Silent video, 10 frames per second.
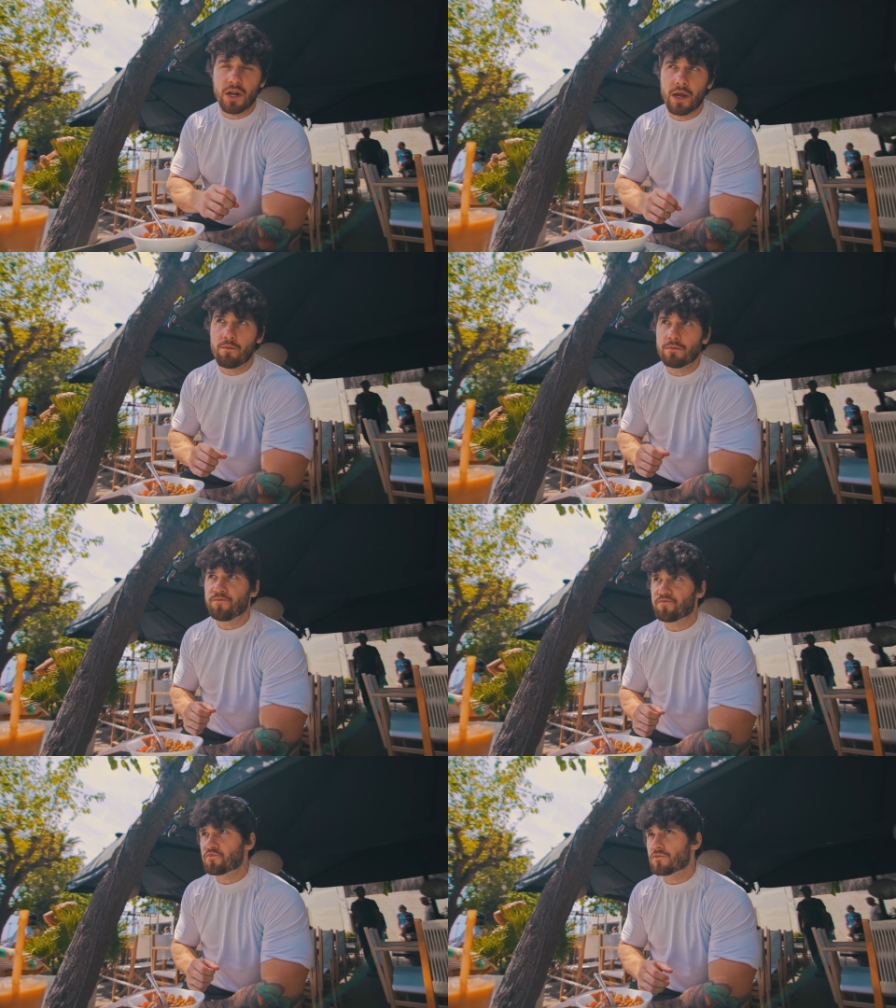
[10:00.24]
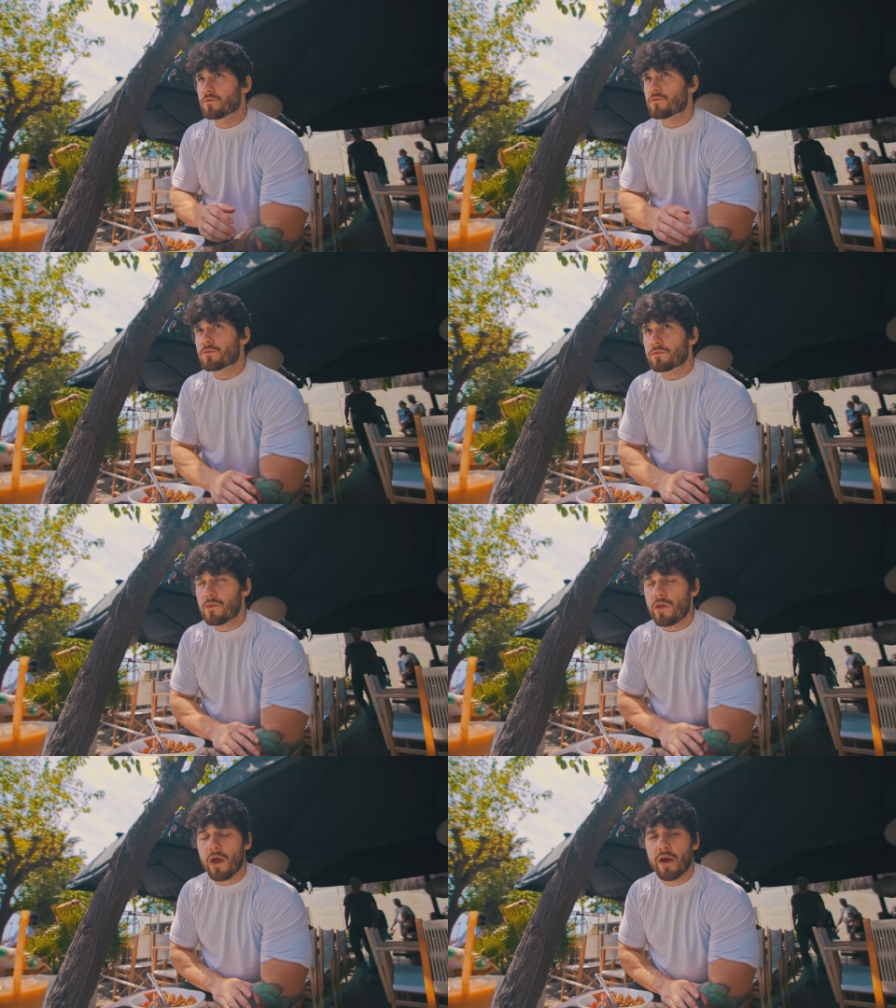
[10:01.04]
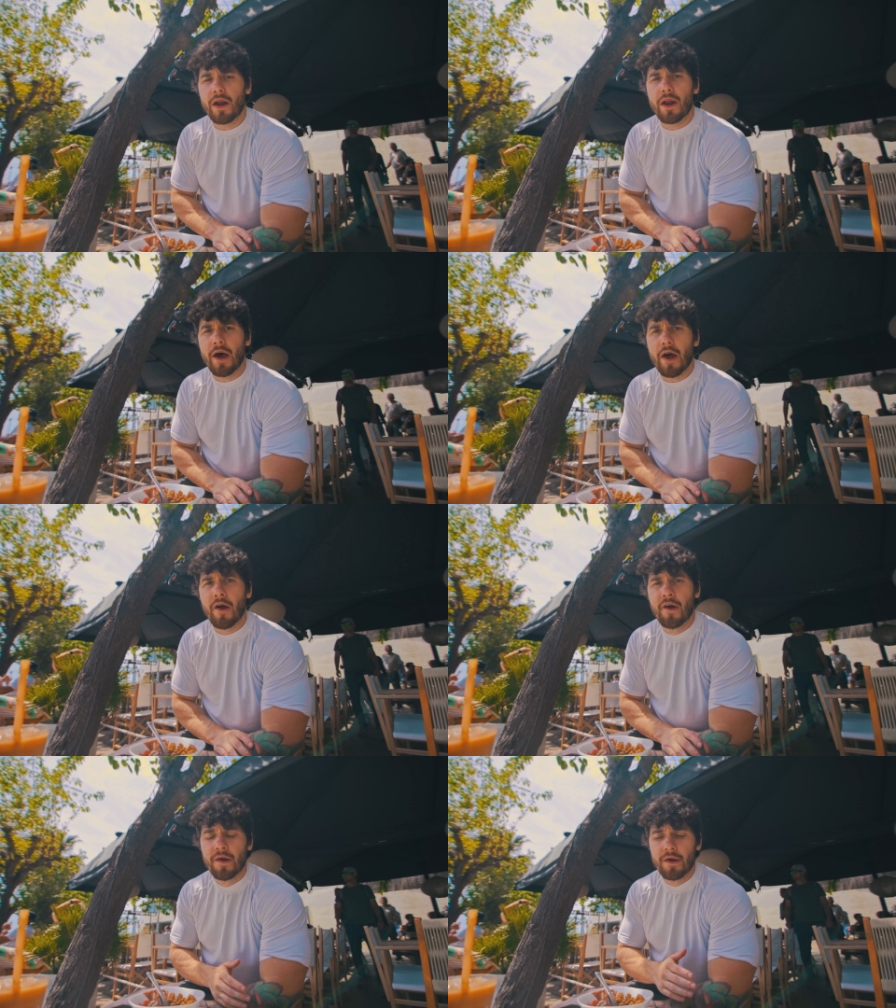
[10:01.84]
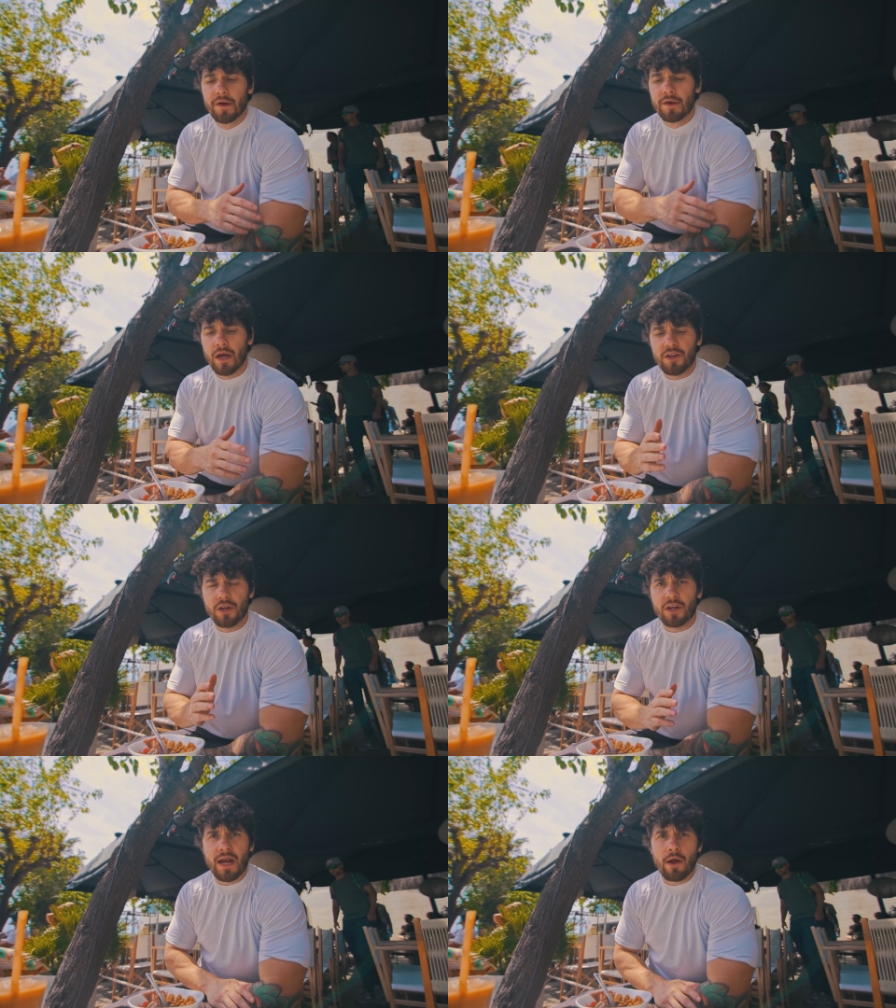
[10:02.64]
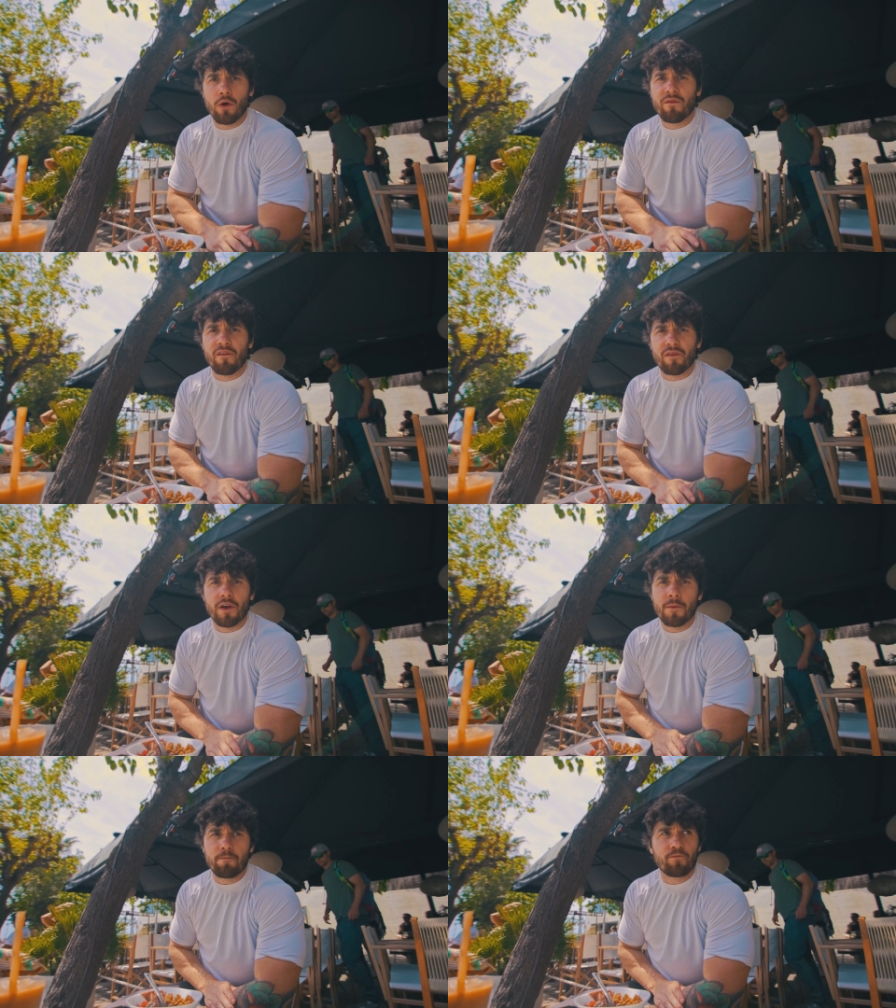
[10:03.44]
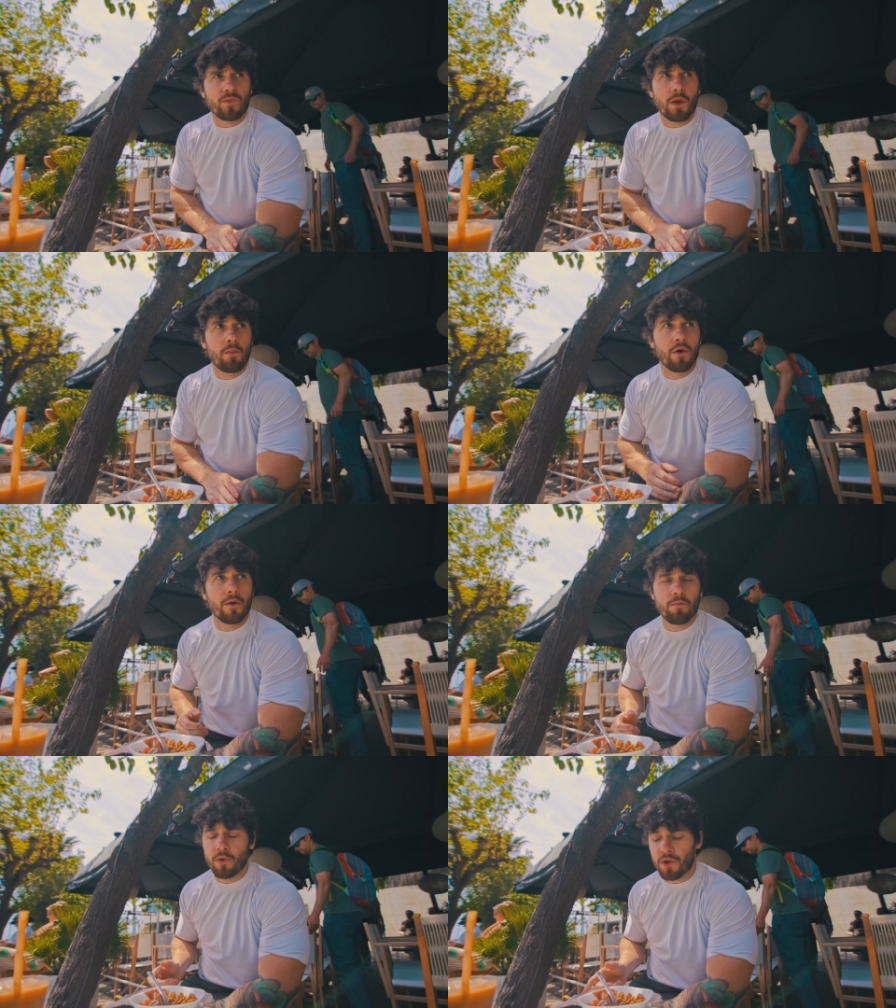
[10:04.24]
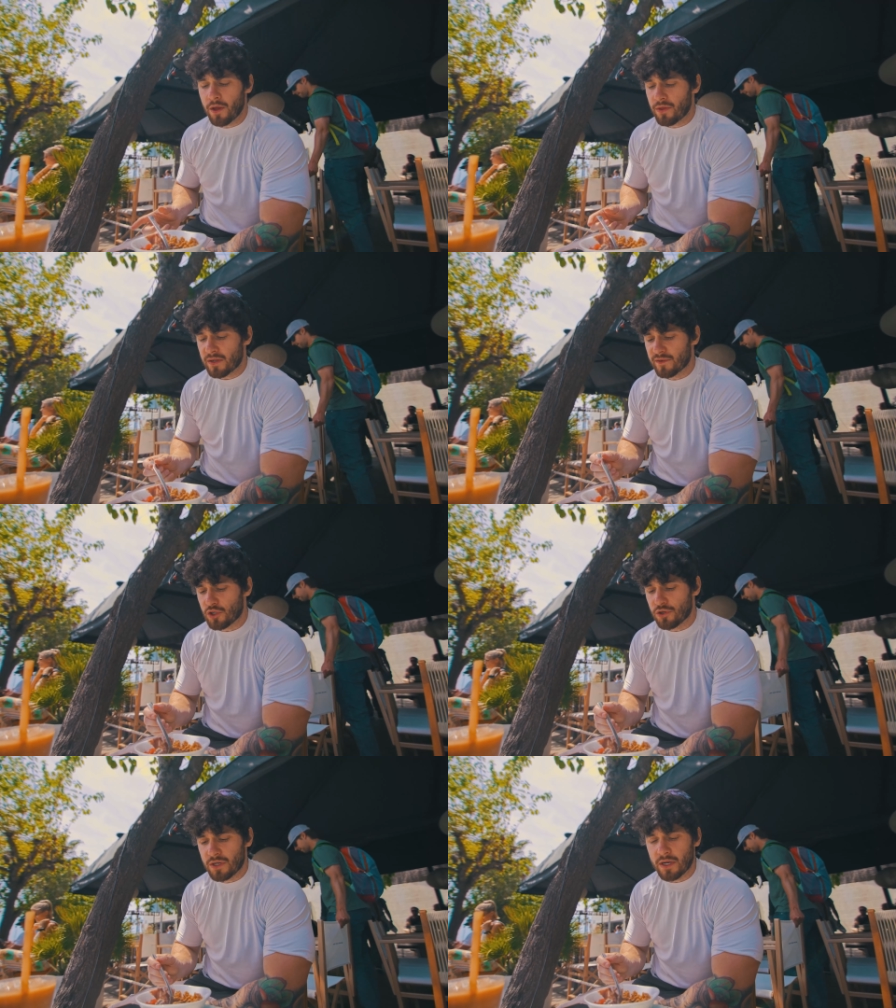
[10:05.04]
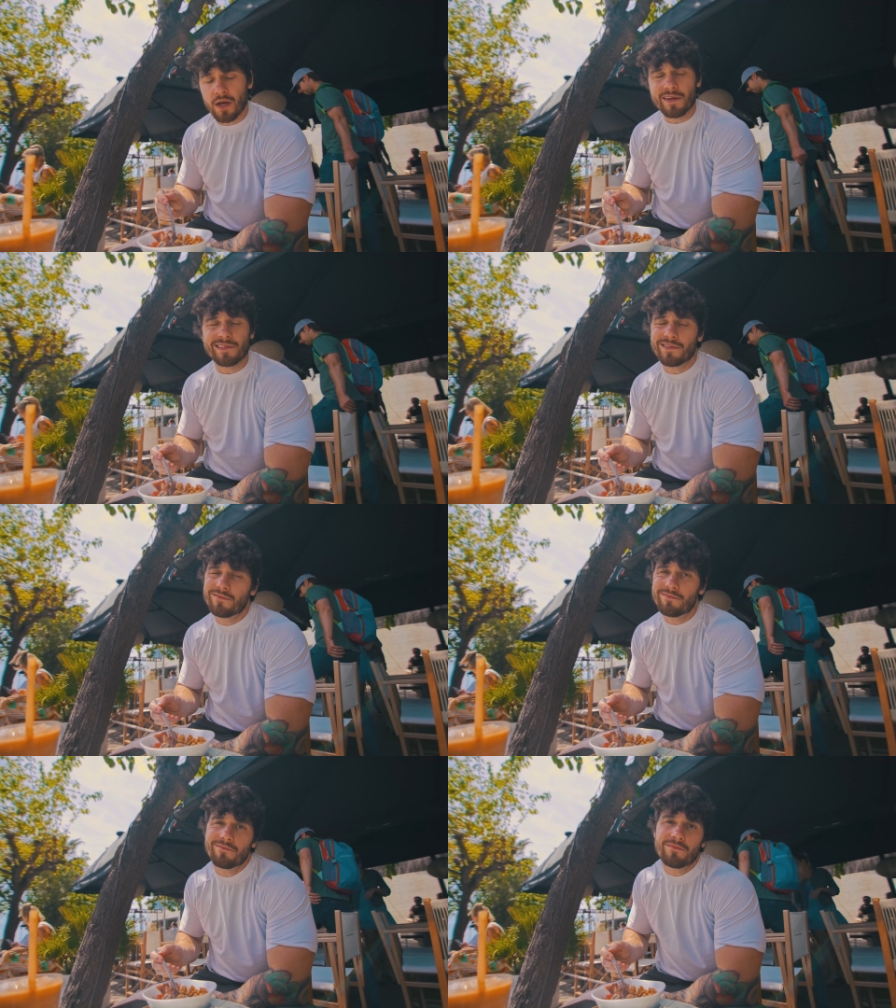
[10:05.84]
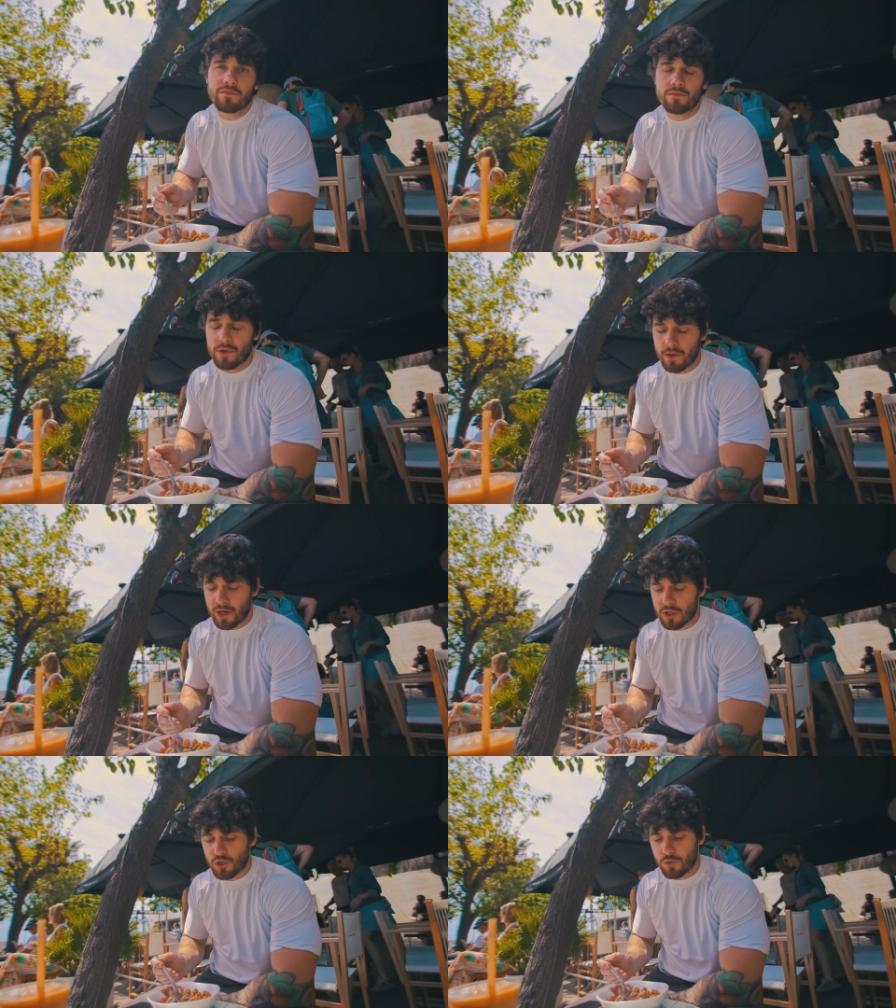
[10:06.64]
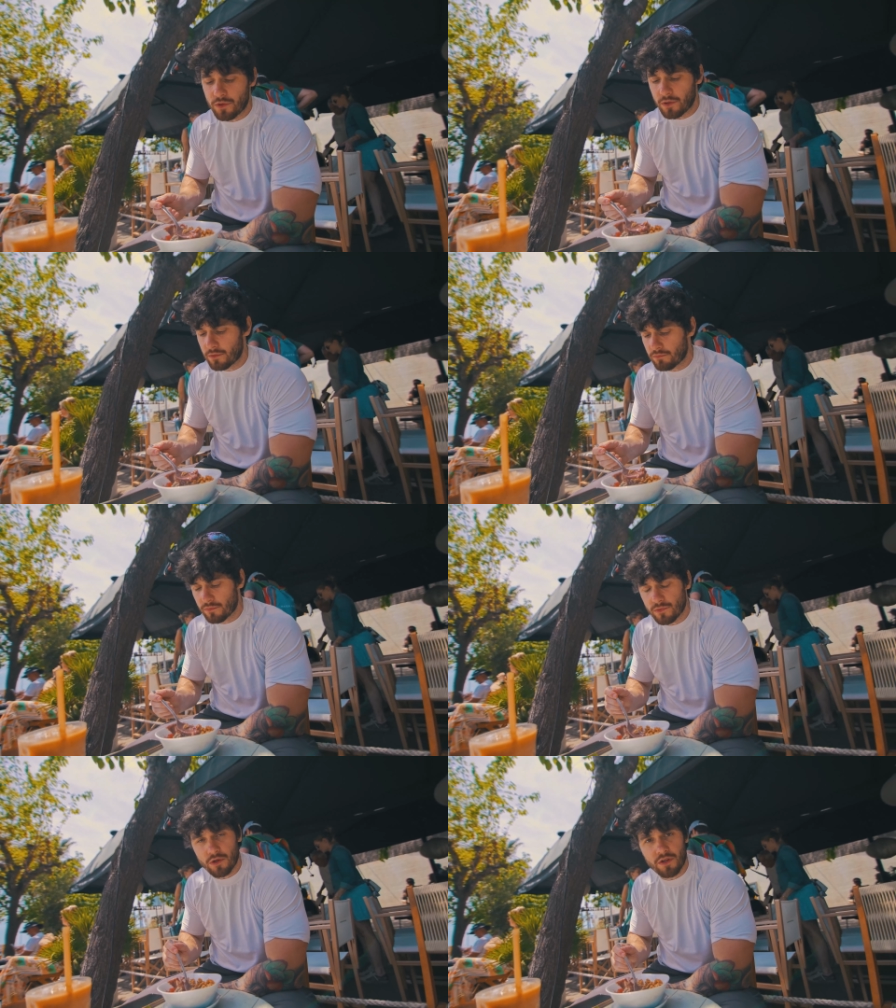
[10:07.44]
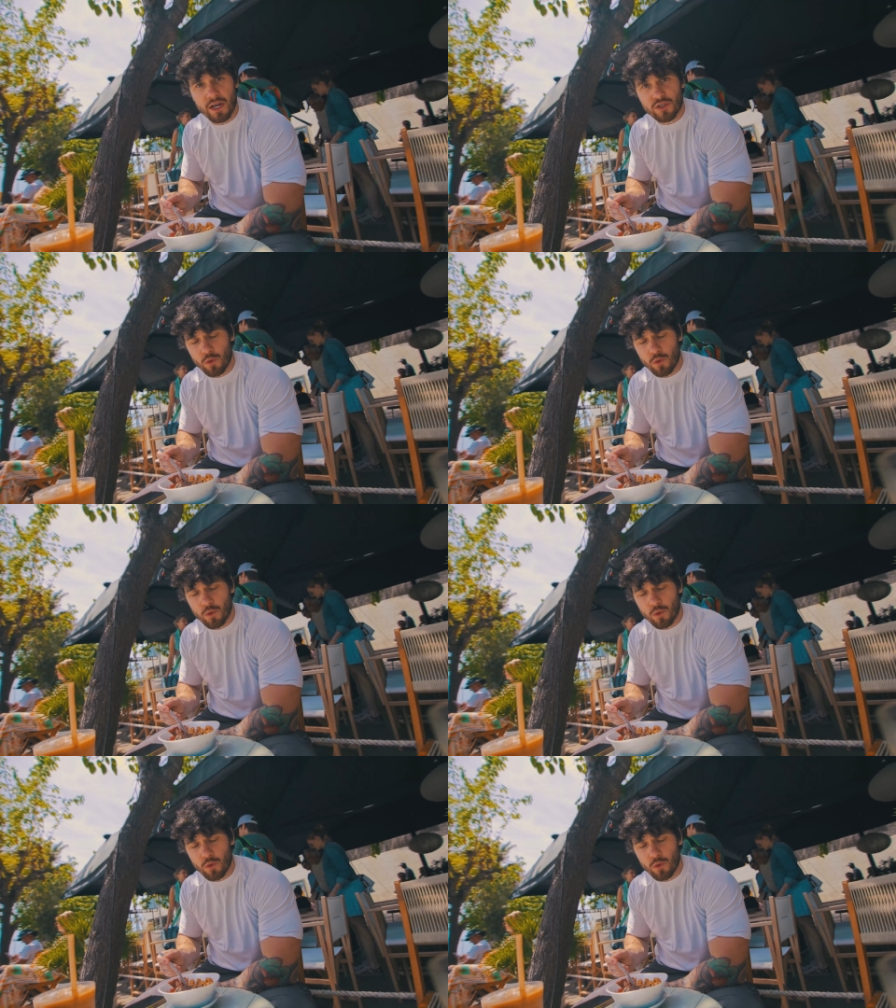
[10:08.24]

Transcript: your name. And, uh, and you can download for free. But, but yeah, thanks for tuning in, guys, and I'll catch you on the, on the next